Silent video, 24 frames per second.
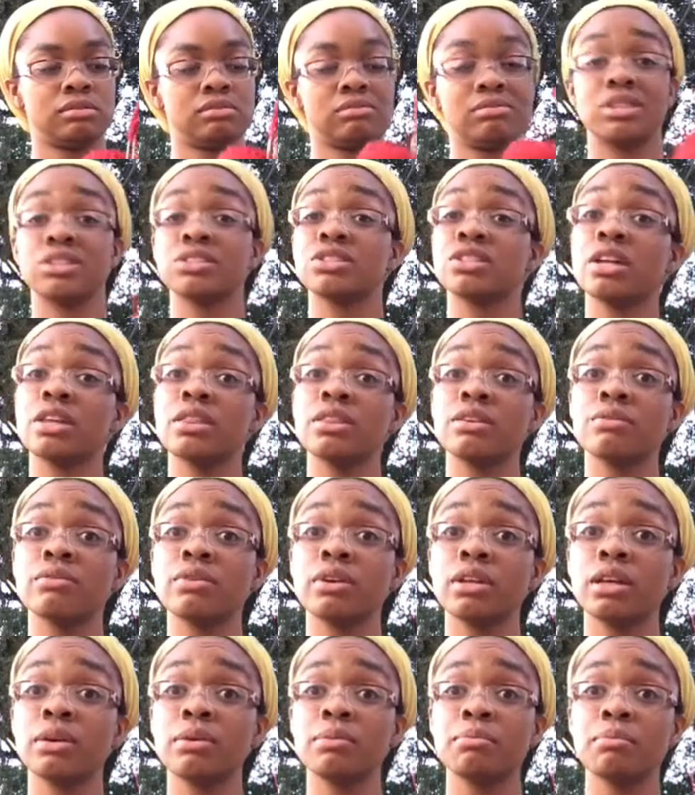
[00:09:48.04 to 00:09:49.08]
there's nothing
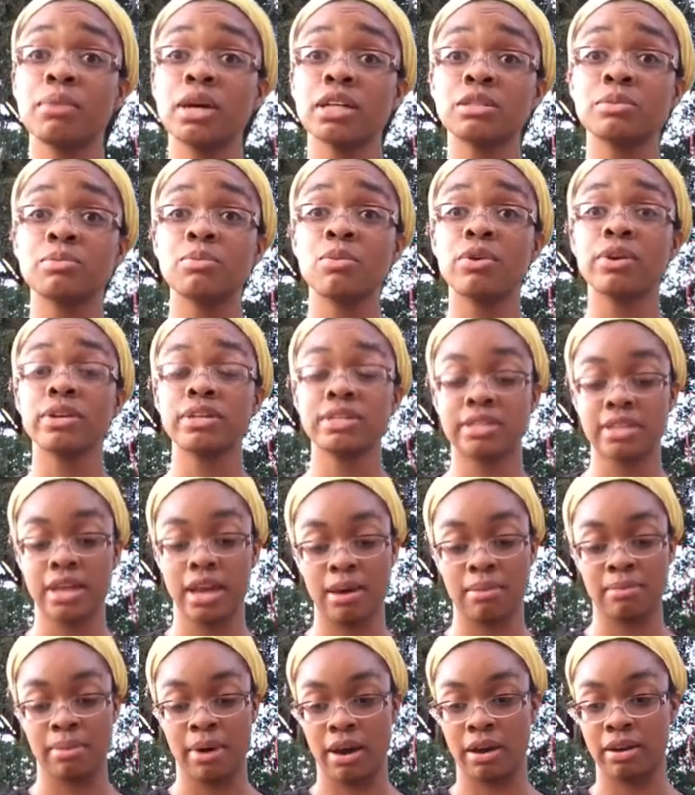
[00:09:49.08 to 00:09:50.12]
really much more to say
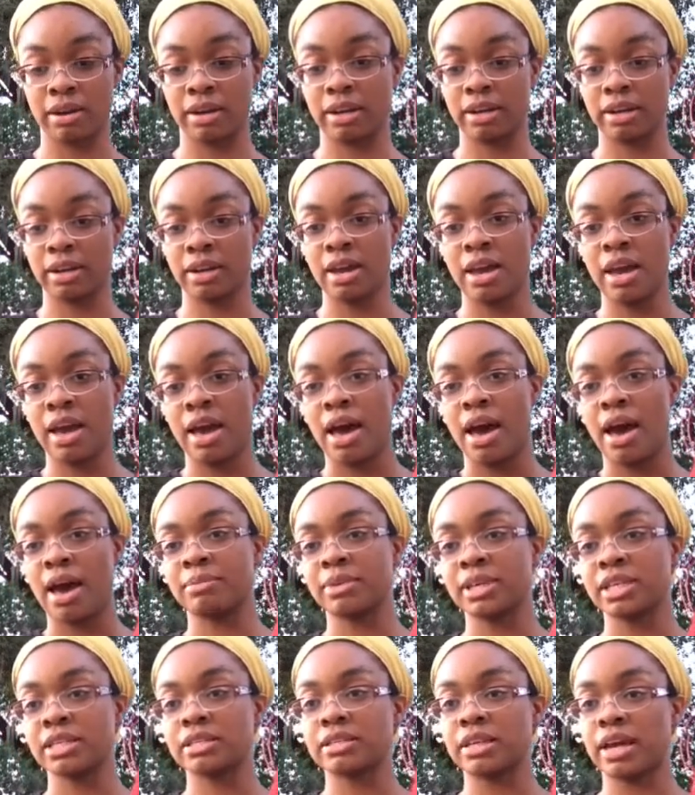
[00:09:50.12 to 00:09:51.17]
about it. I'm
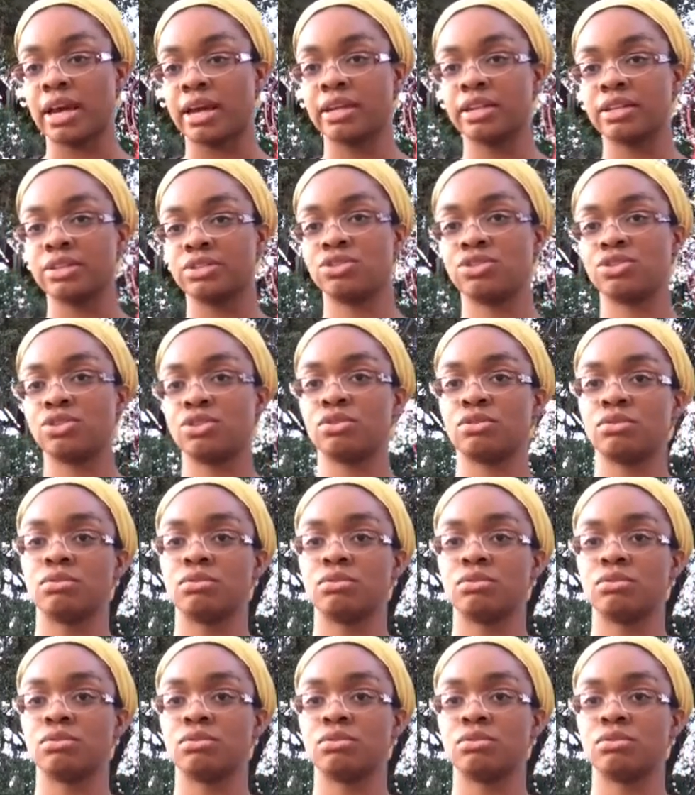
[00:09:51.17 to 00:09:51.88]
excited to